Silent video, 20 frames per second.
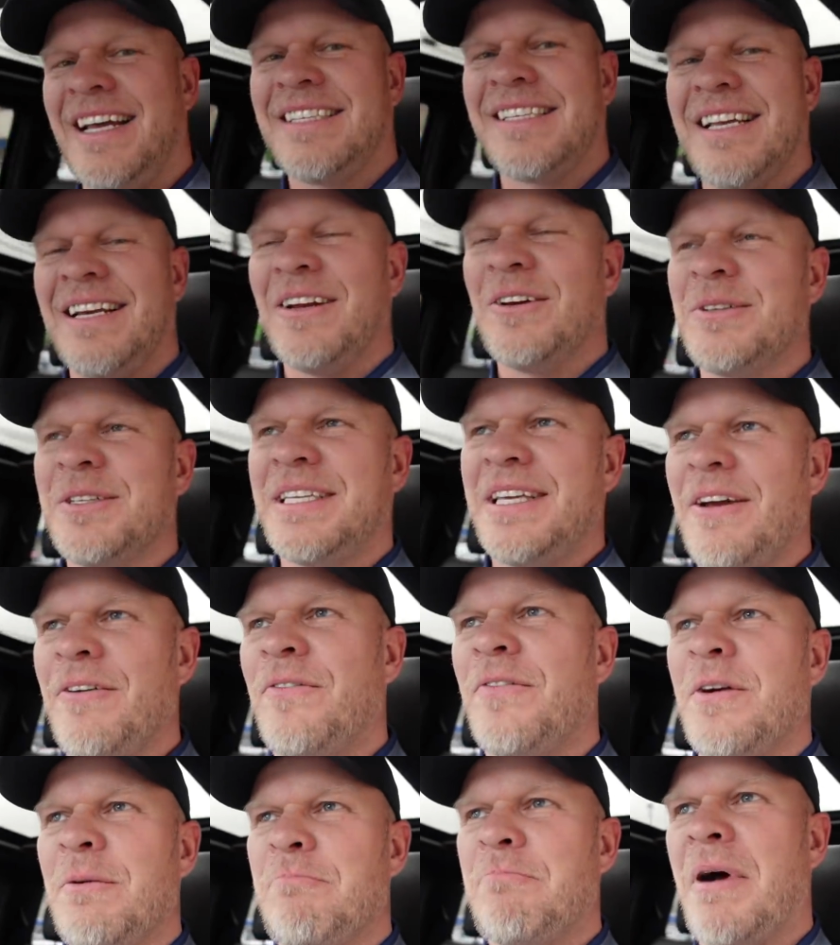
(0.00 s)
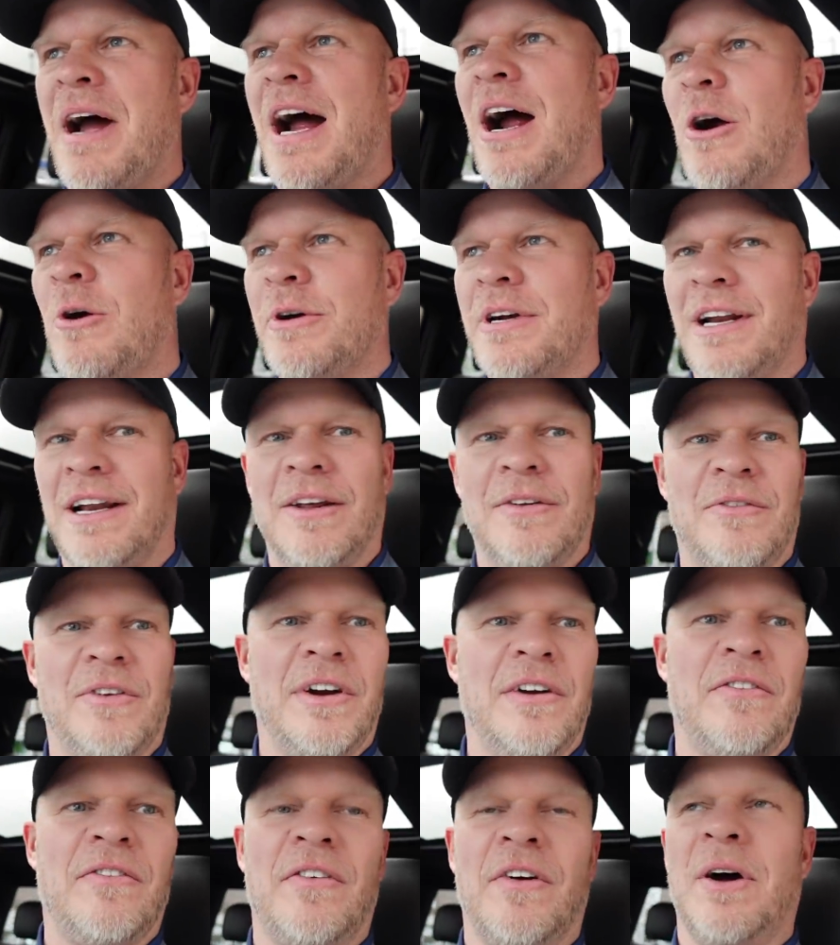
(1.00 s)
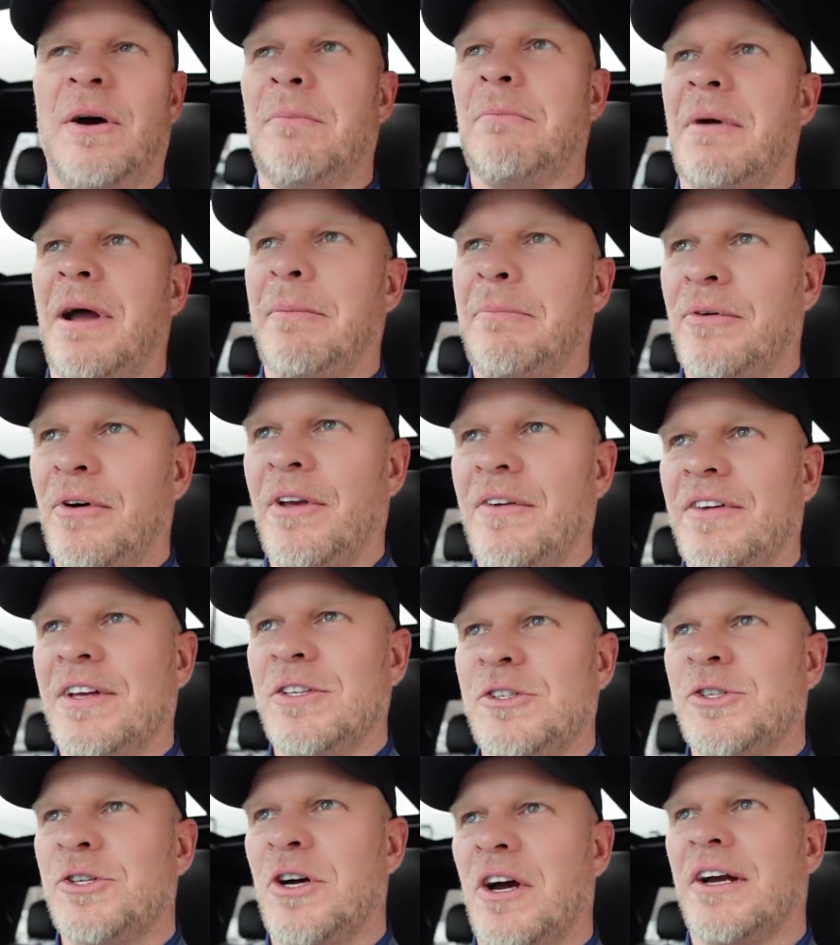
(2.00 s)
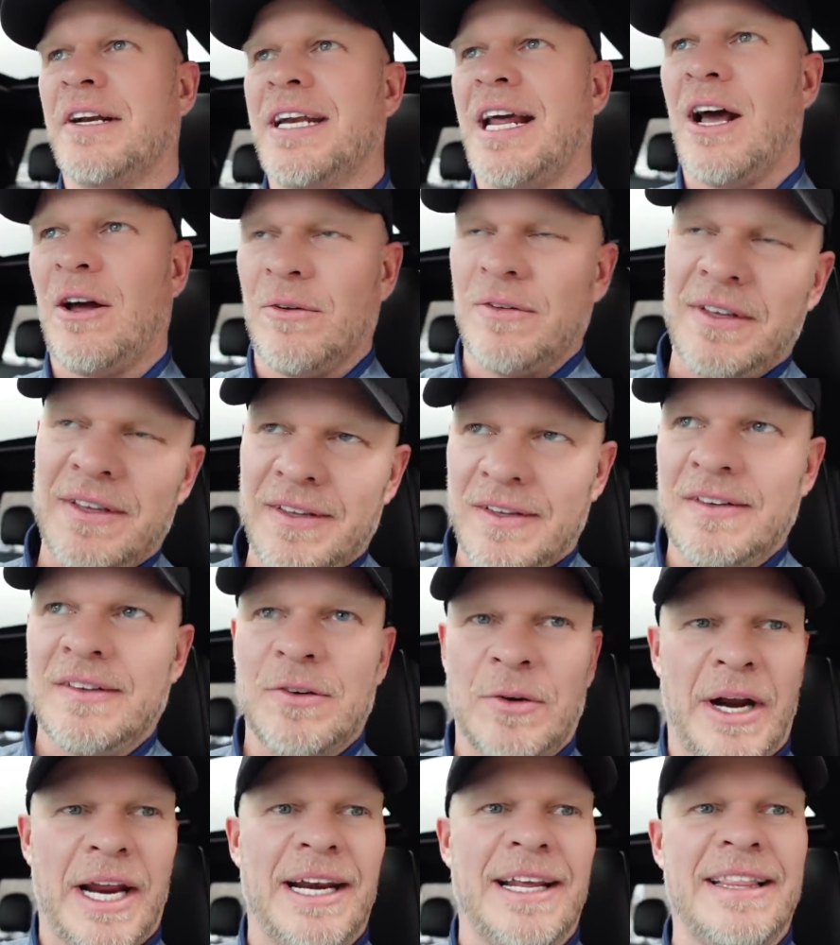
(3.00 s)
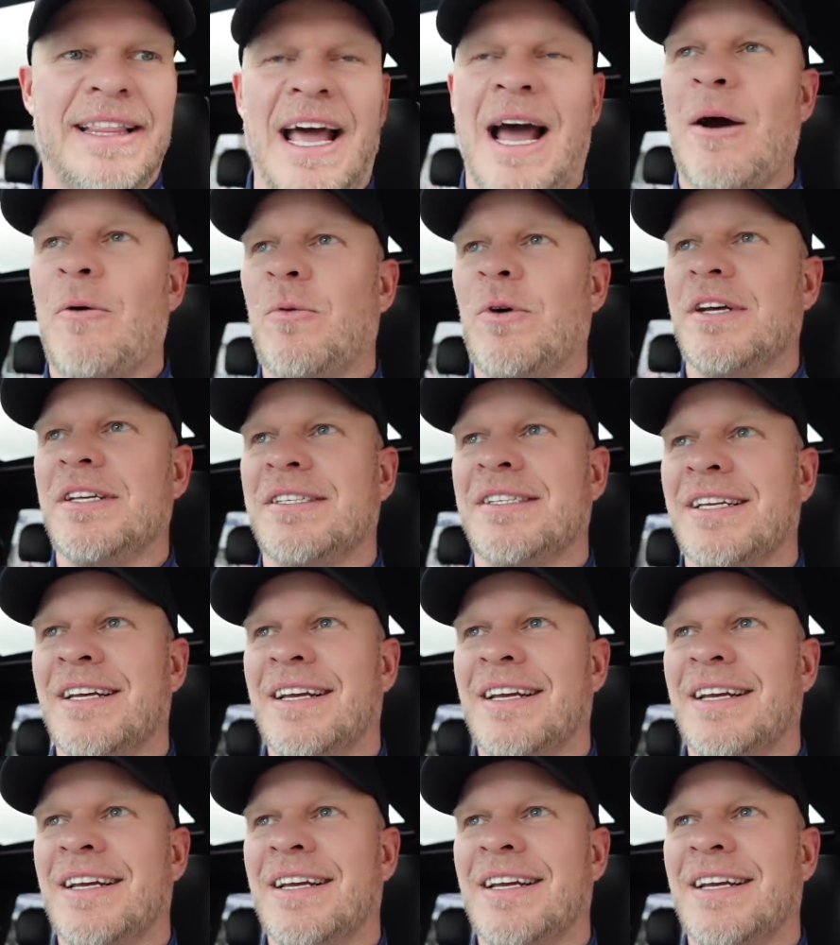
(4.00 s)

it's a little different power delivery from my previous truck. Now, granted, that was